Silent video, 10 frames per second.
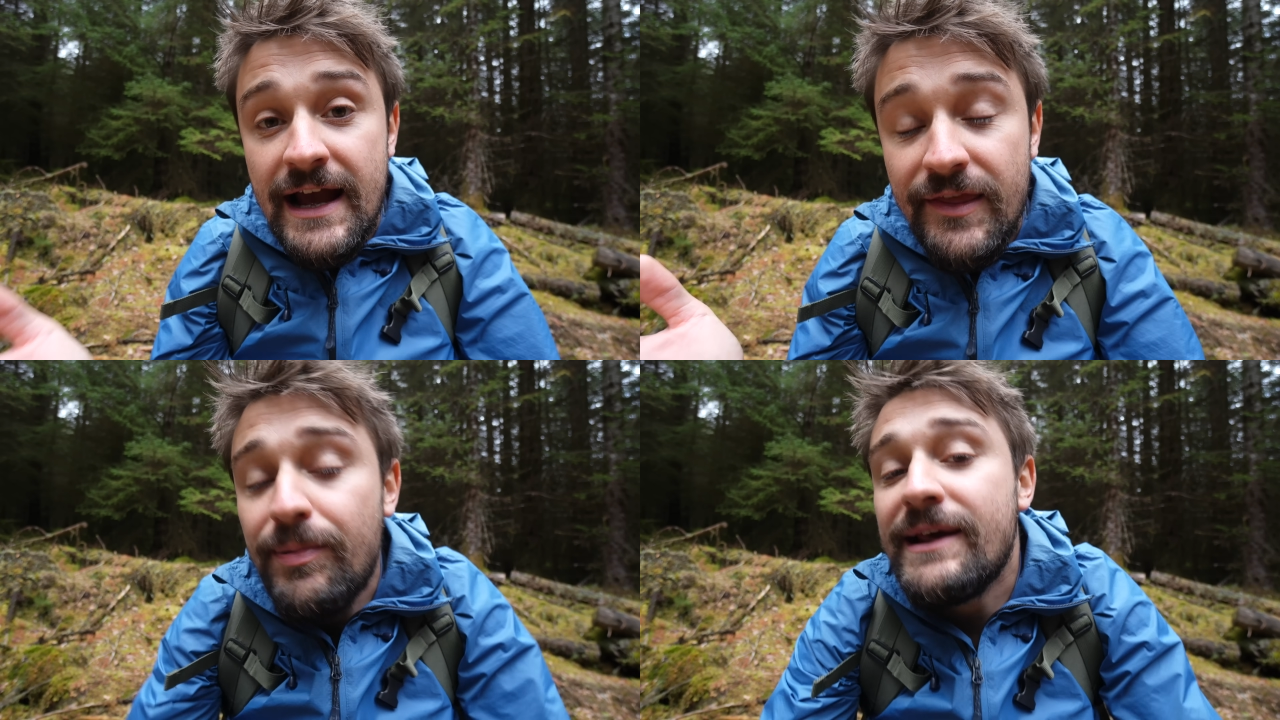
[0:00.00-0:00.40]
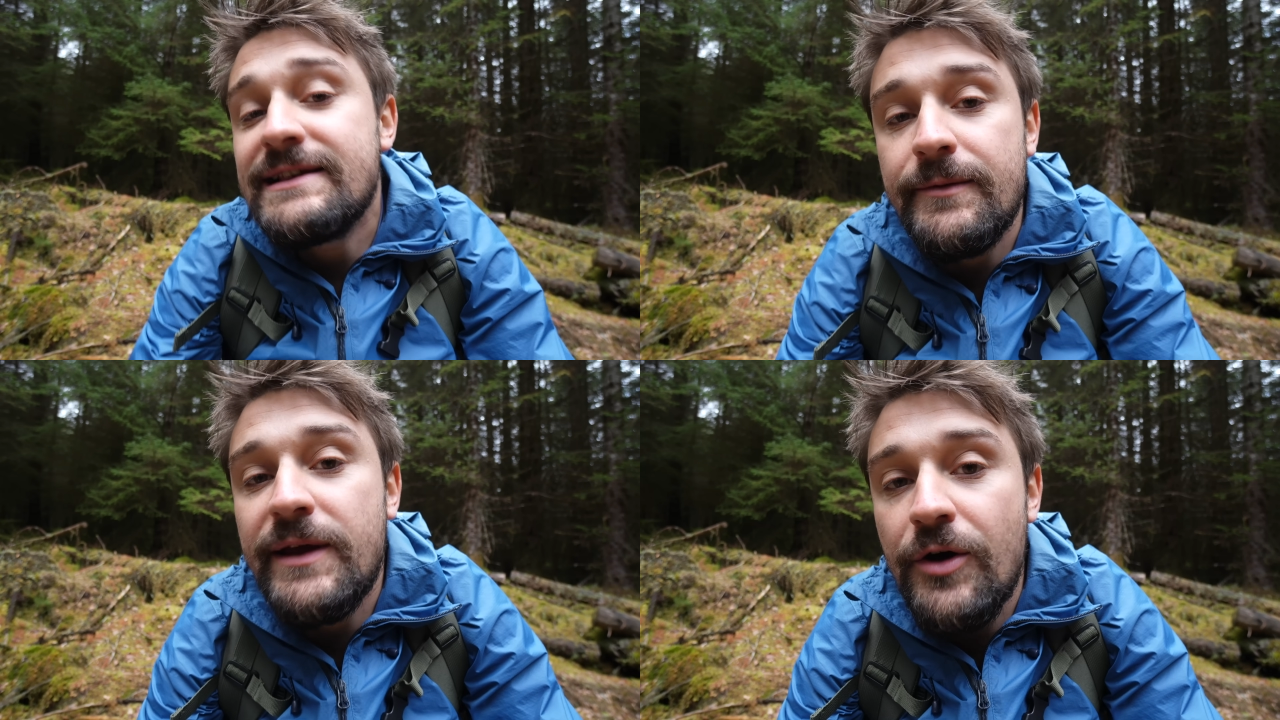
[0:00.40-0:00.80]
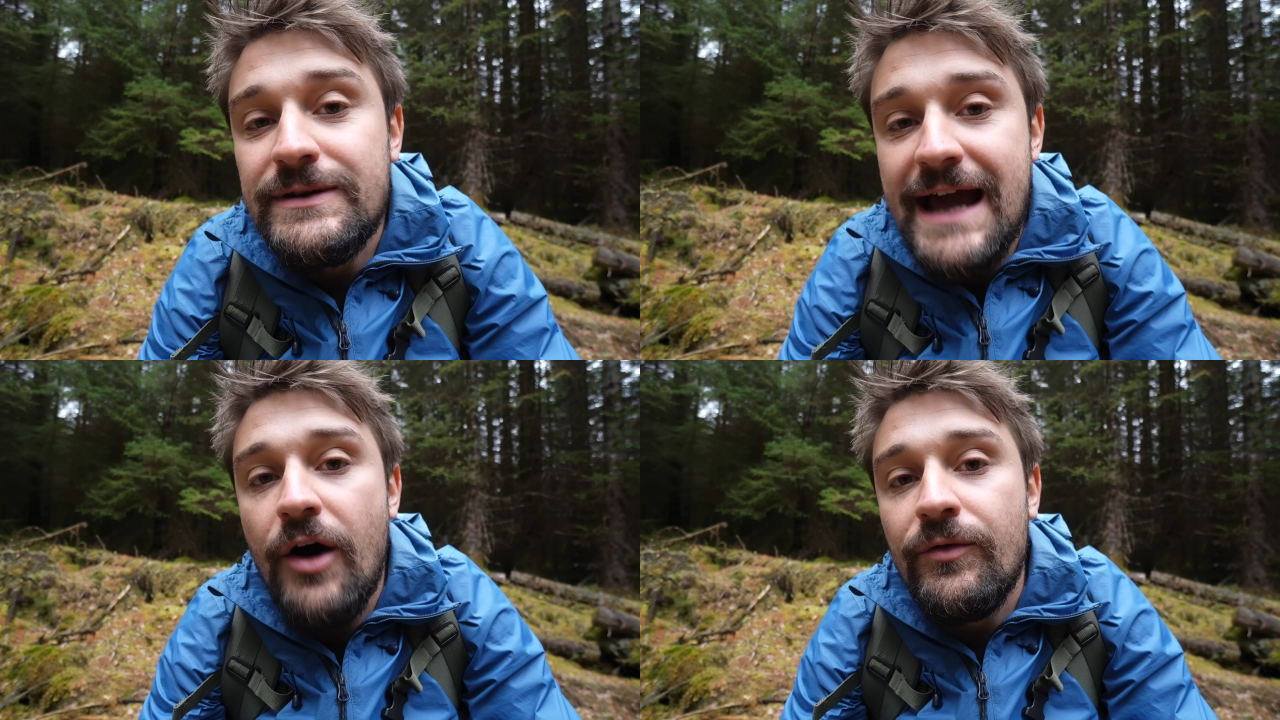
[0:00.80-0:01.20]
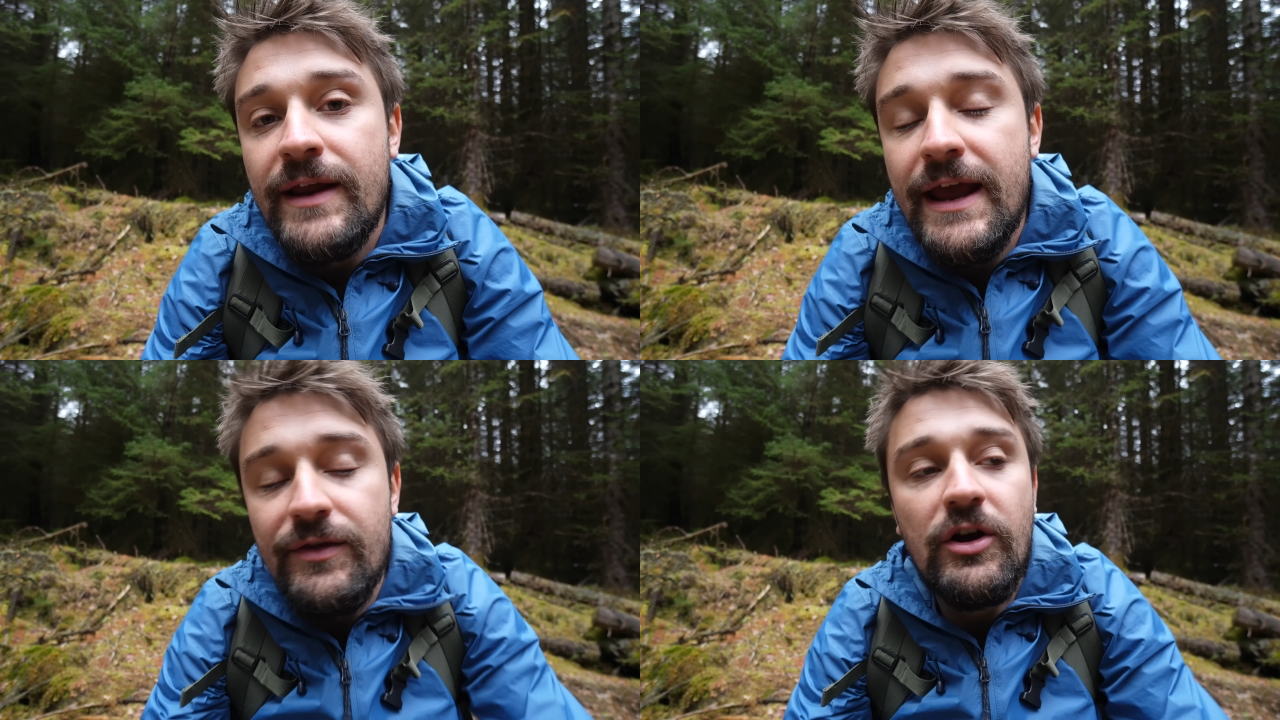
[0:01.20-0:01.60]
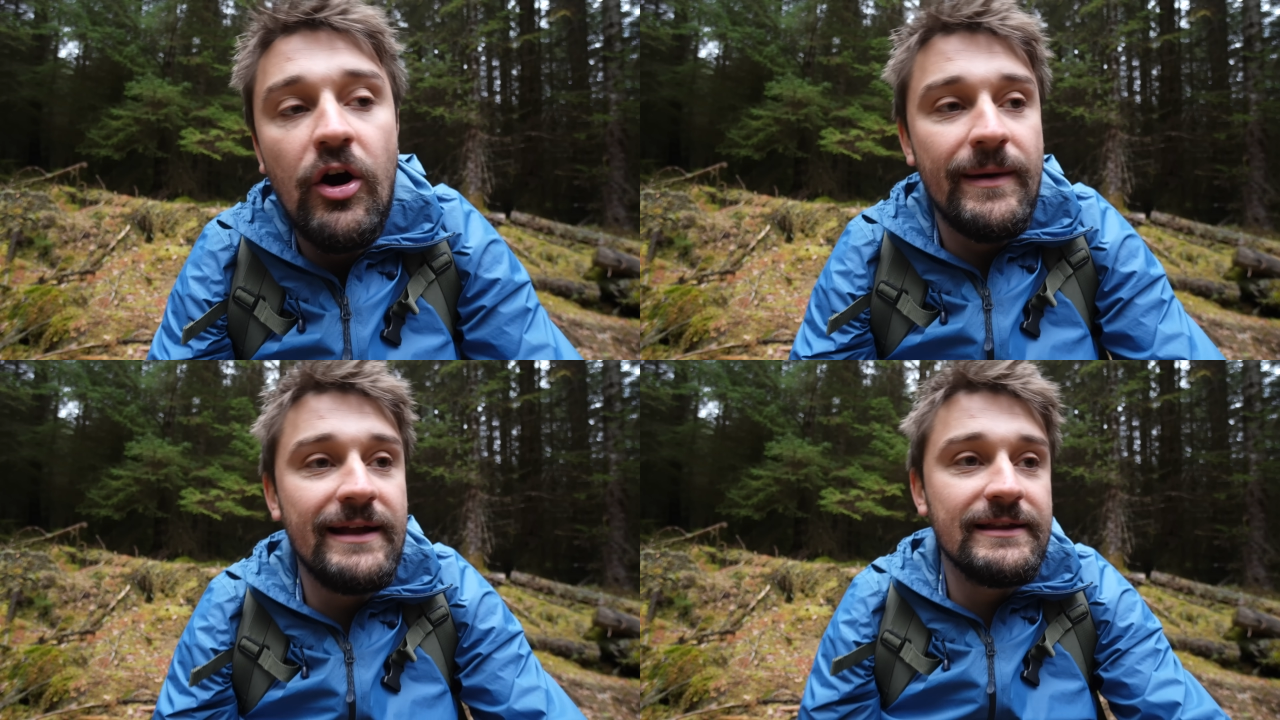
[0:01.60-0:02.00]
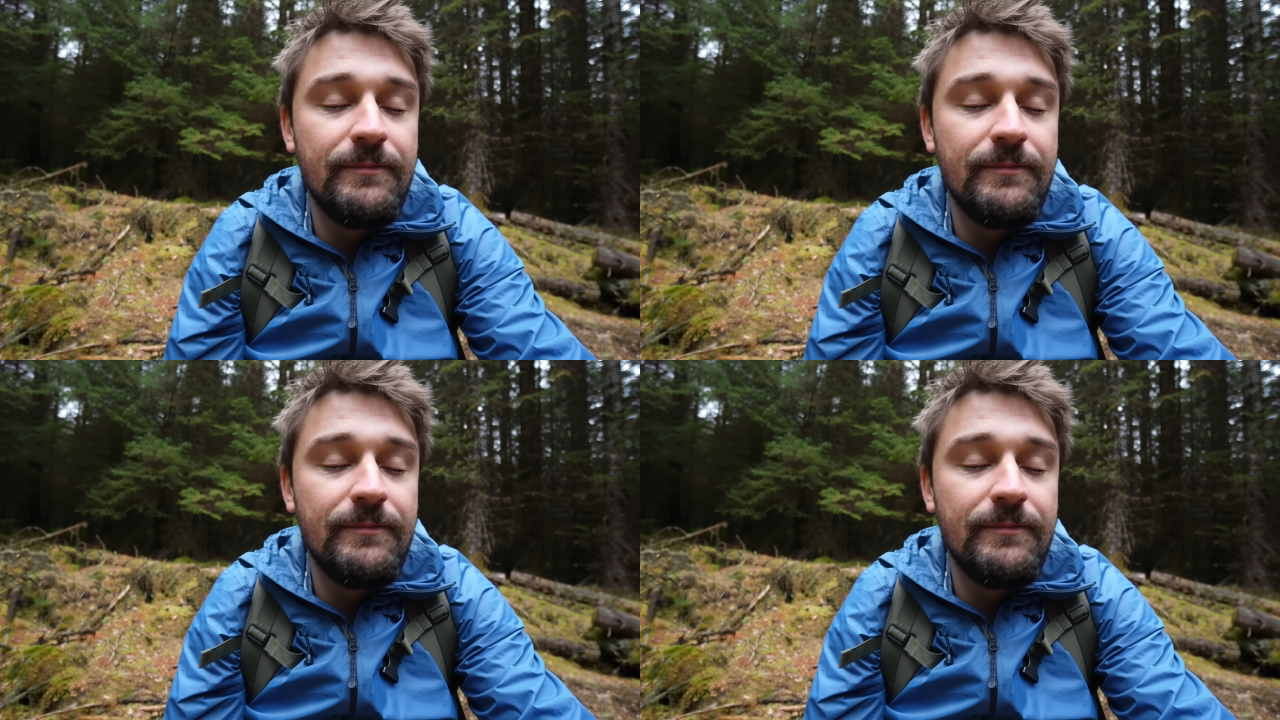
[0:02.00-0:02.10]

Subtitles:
then please let me know down in the comments.